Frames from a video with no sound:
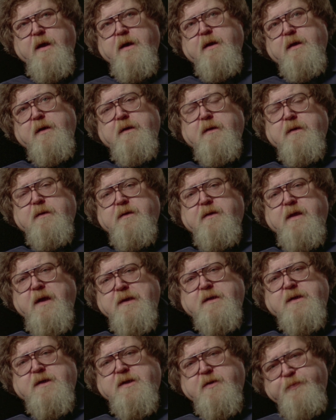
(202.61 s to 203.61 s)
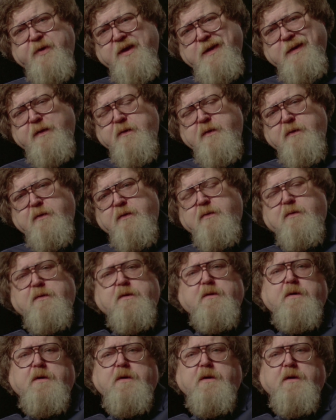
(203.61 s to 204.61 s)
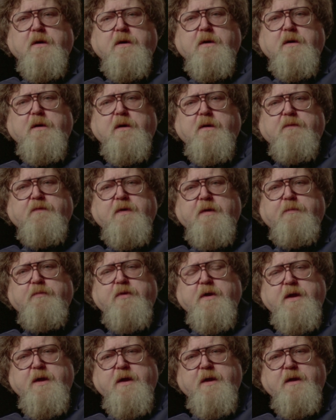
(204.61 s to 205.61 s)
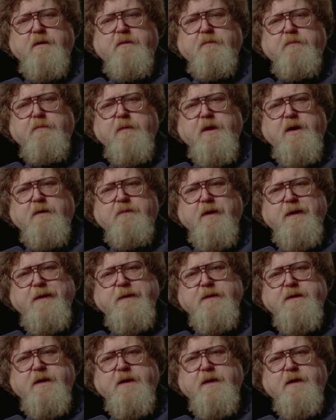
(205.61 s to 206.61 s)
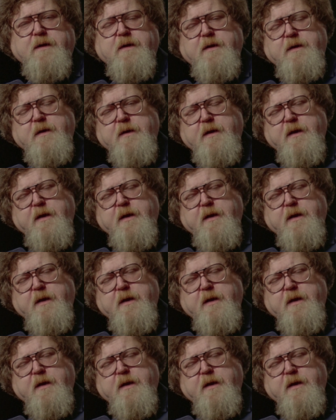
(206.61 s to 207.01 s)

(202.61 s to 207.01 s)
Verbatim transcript: "Thus spake the Lord God of Abraham and of Isaac